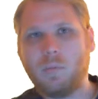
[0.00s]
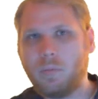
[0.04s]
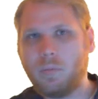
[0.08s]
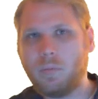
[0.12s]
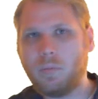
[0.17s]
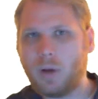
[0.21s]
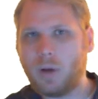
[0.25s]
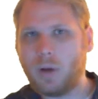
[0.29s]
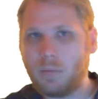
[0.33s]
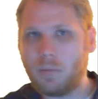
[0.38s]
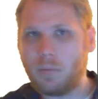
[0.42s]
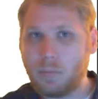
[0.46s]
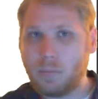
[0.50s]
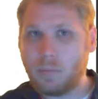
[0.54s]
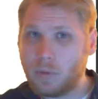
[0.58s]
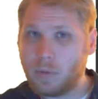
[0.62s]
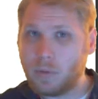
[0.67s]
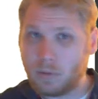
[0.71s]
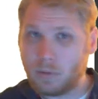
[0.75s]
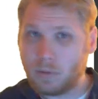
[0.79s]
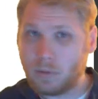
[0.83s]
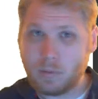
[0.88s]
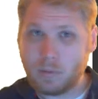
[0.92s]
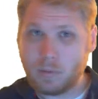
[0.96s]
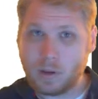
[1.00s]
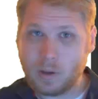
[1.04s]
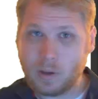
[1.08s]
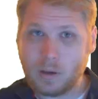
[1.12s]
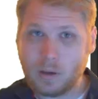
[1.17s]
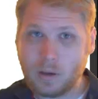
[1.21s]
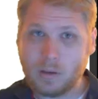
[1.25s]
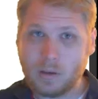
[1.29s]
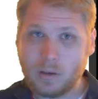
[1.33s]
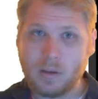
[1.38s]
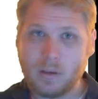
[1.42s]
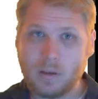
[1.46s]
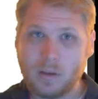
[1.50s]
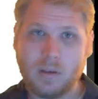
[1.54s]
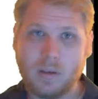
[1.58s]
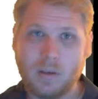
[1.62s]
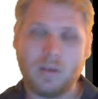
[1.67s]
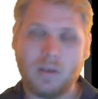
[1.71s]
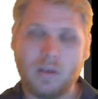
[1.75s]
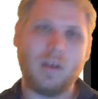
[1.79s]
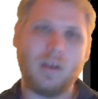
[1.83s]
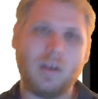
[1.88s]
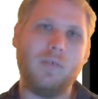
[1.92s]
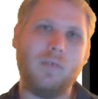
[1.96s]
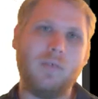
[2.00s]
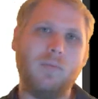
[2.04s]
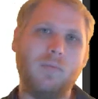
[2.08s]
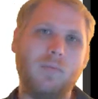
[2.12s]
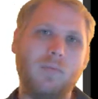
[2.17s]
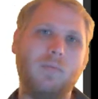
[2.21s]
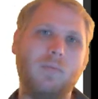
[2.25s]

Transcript: the kind of